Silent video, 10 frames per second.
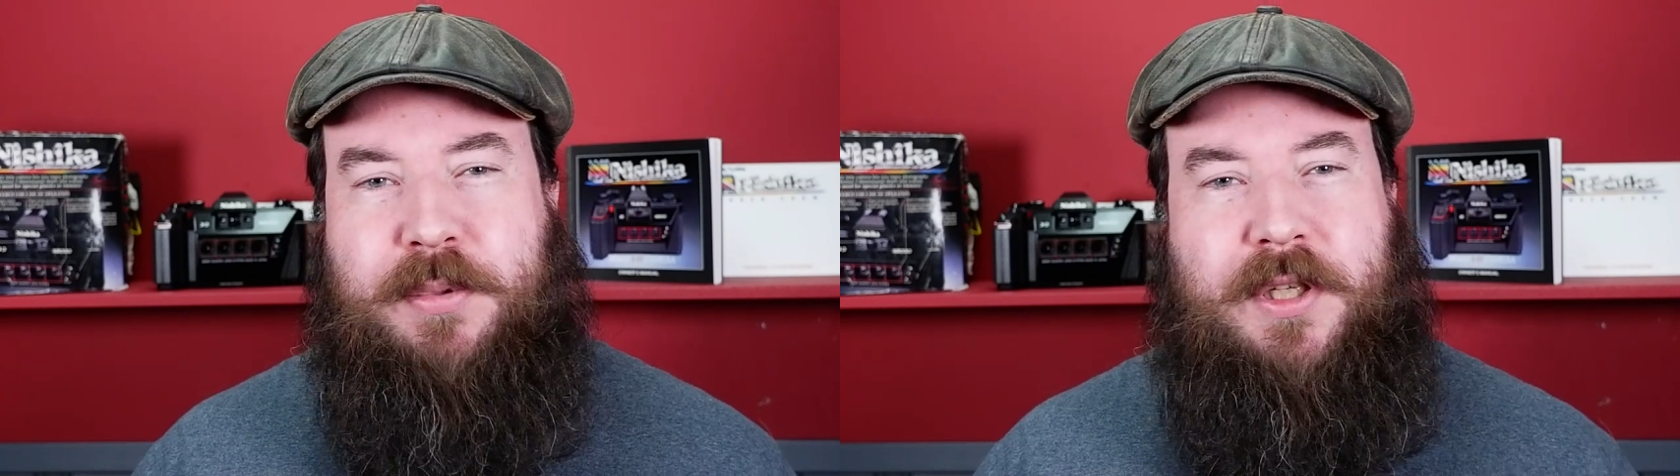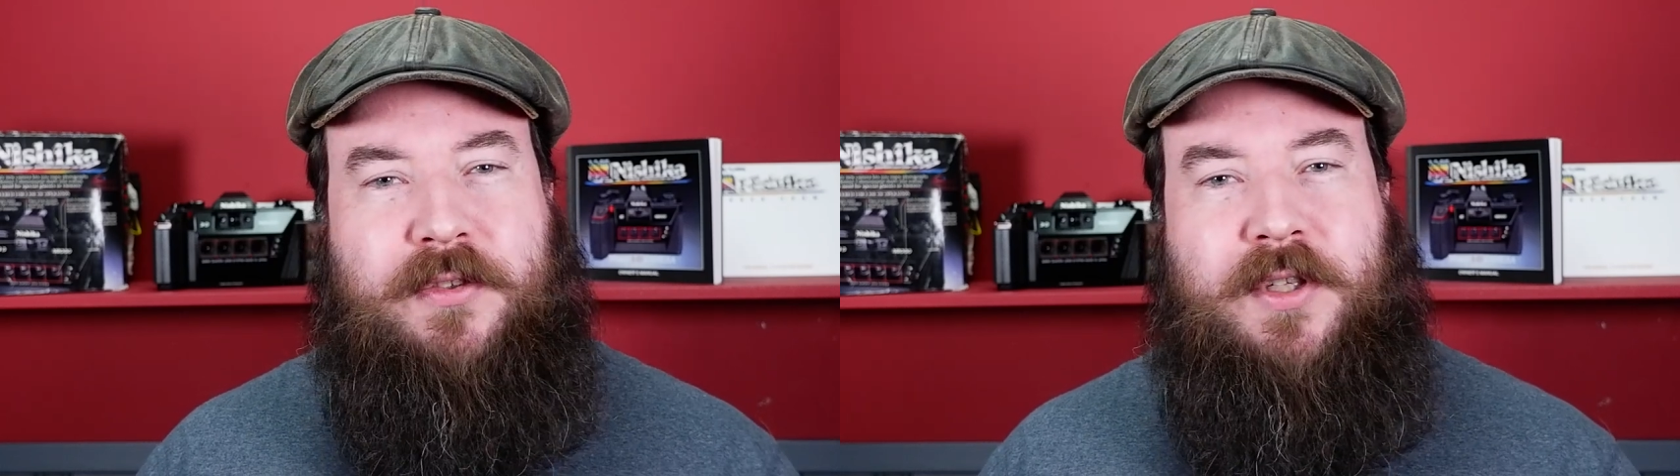
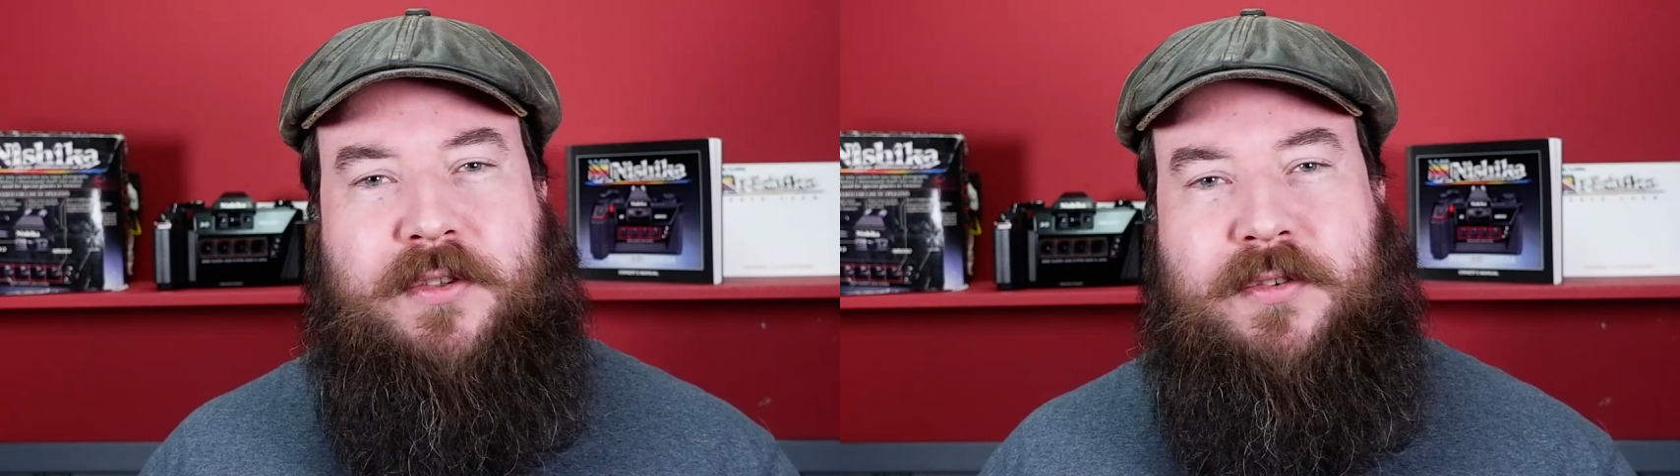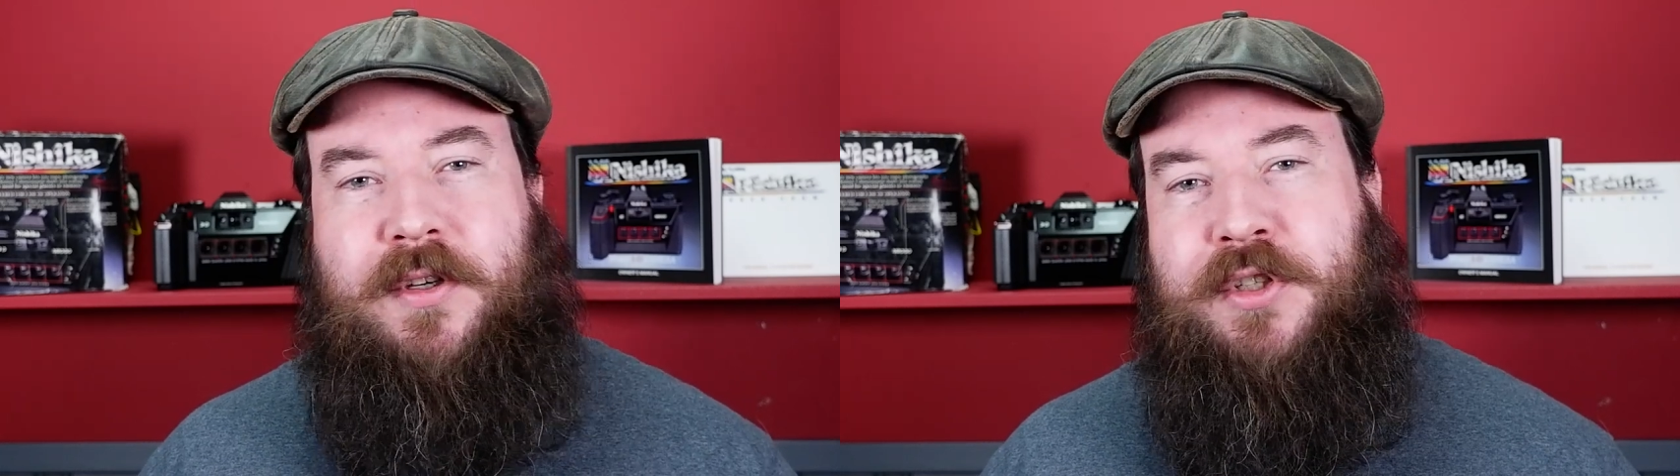please
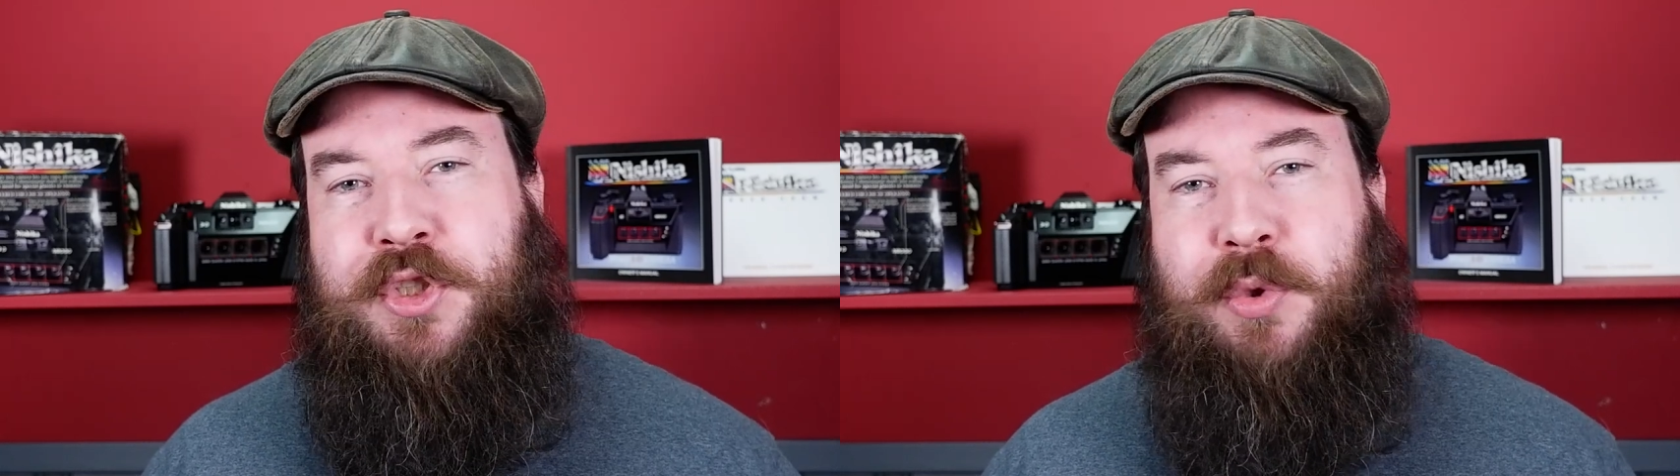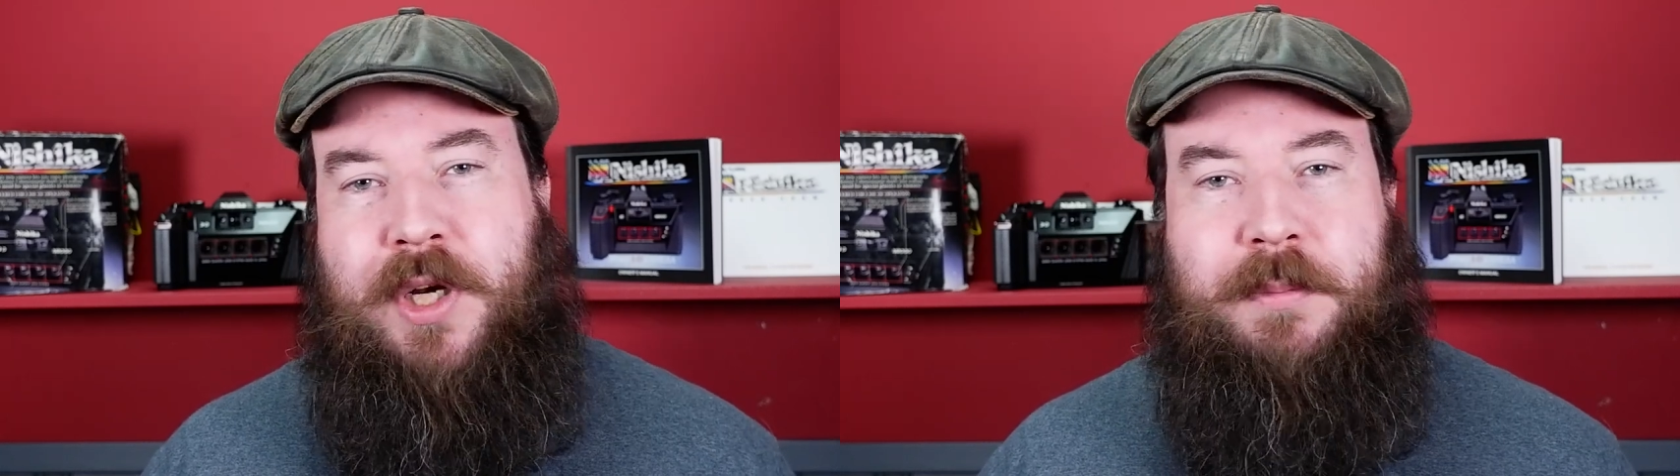consider
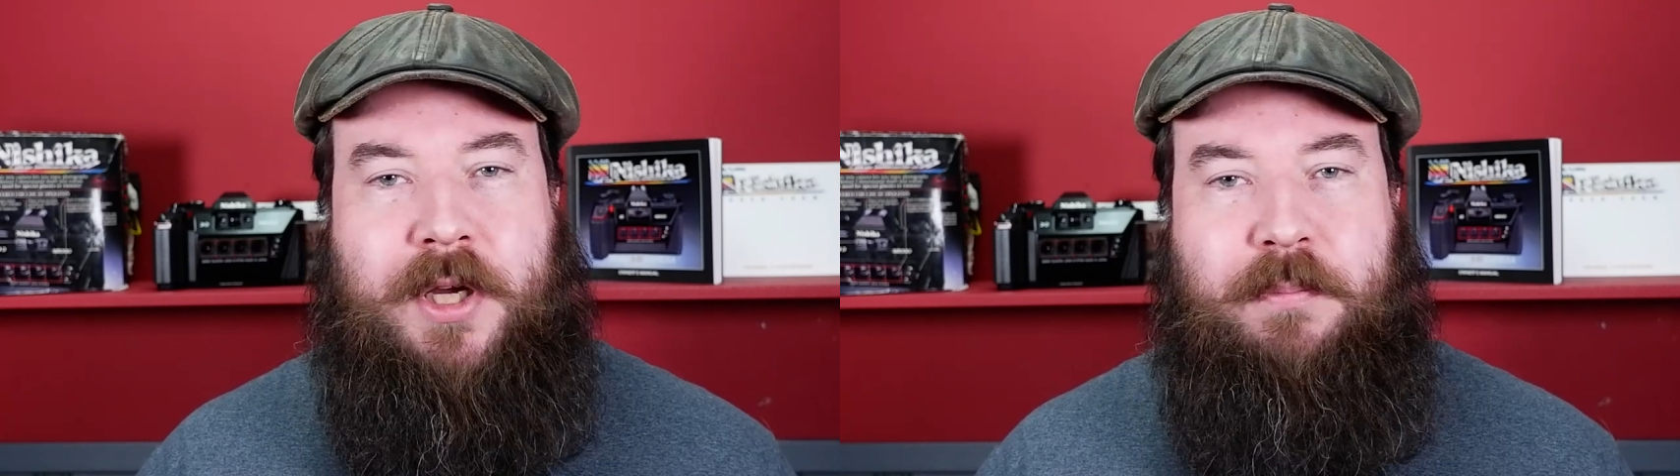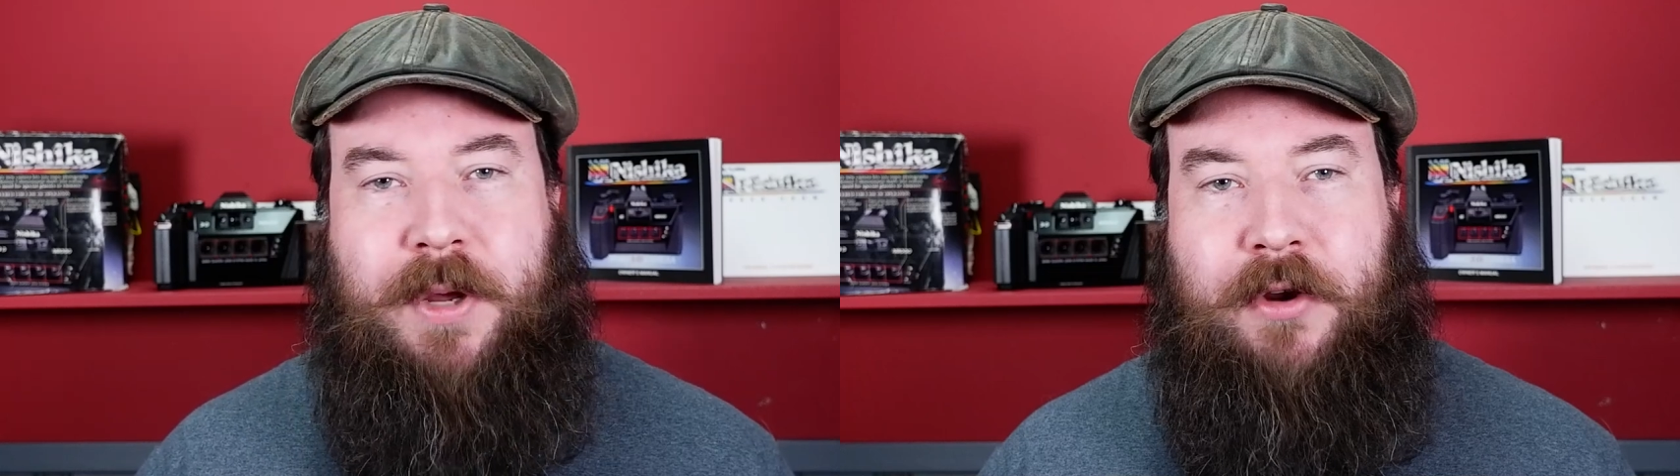joining me
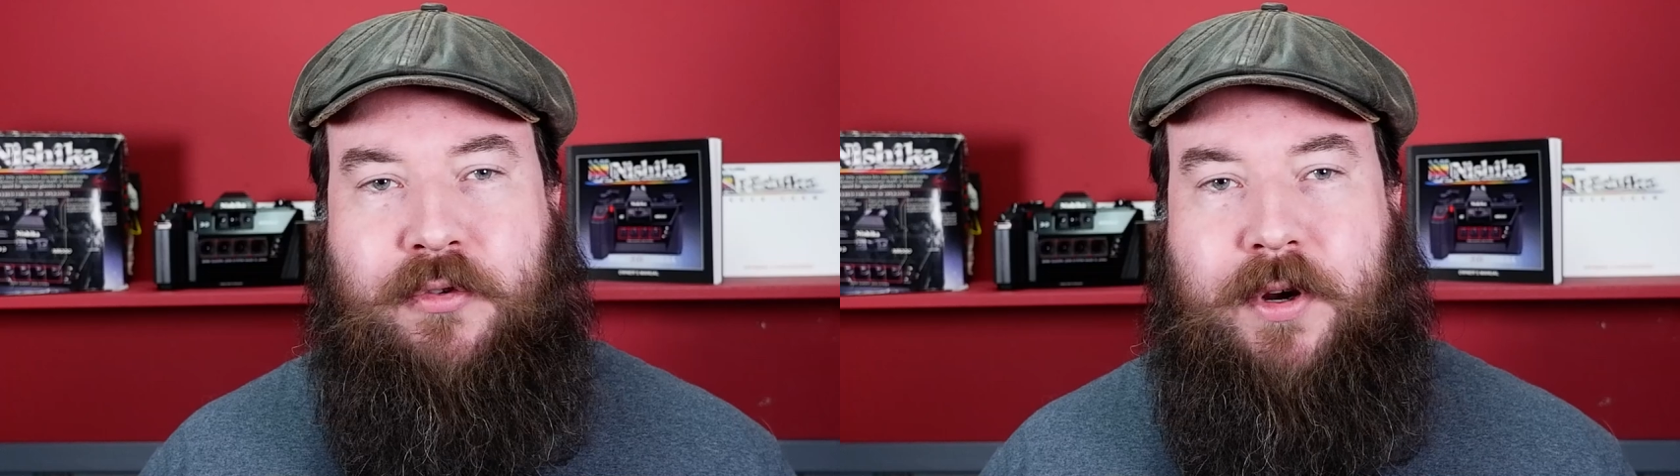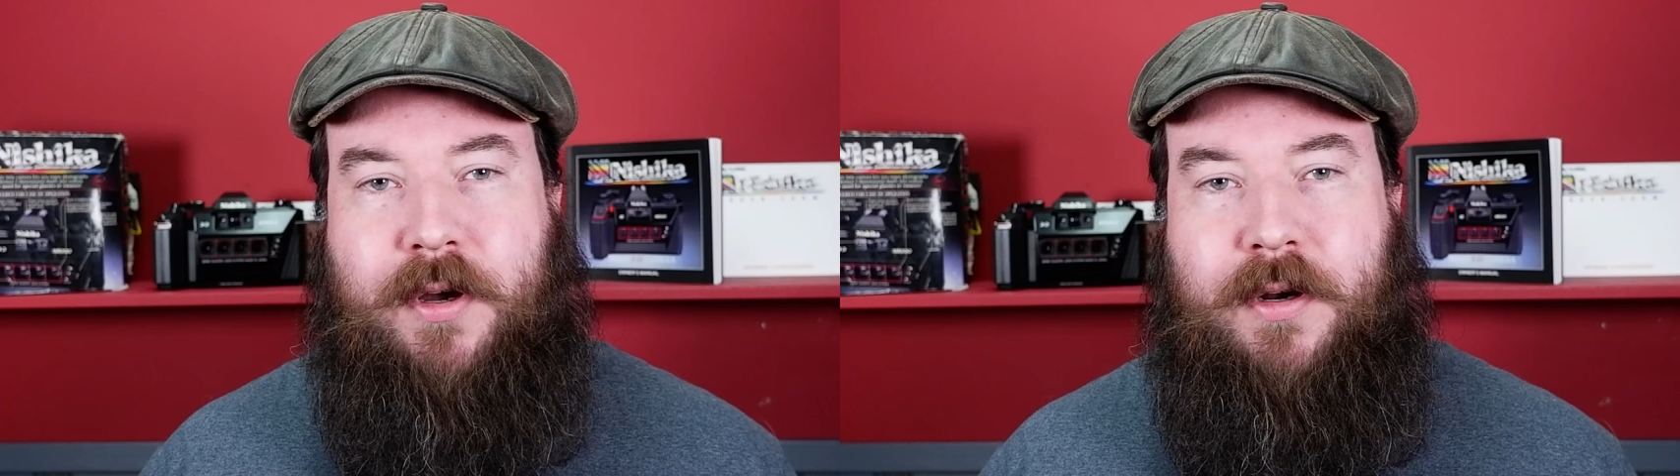on
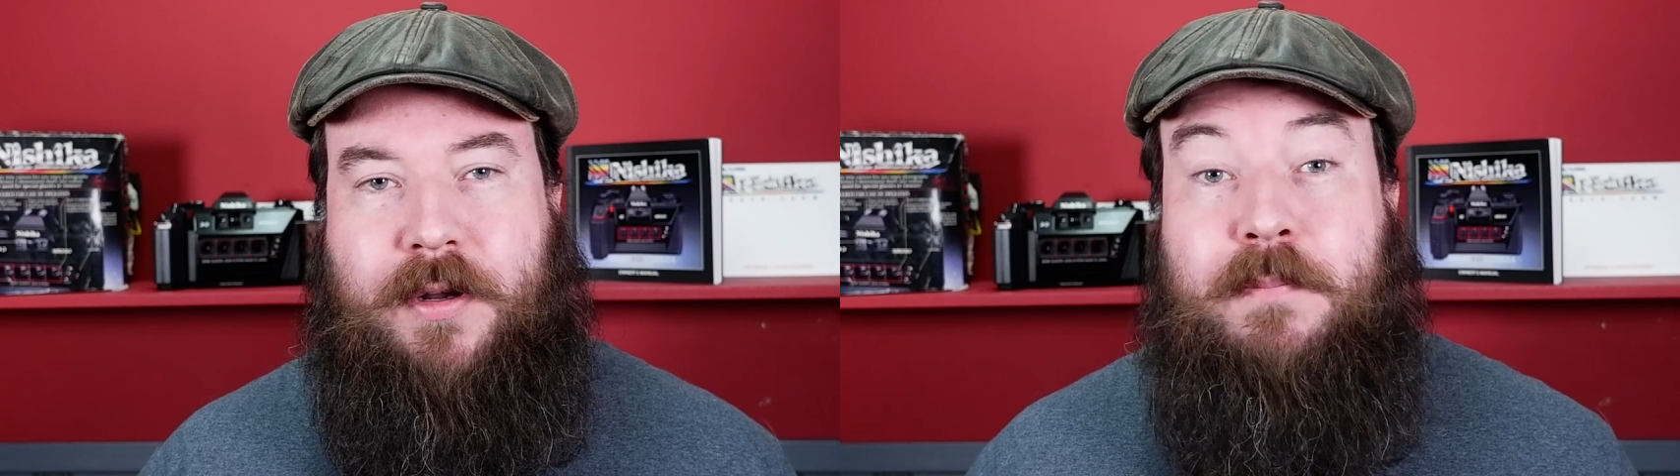Patreon.